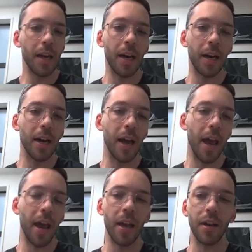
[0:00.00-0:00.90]

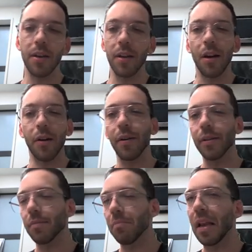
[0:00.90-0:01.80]
and, you know,
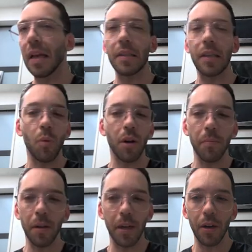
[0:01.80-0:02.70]
it's less than 1
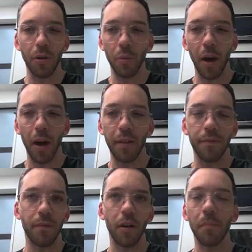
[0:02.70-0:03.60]
millimeter away
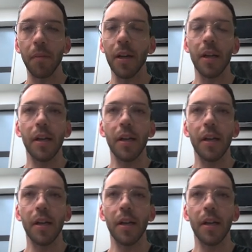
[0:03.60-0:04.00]
from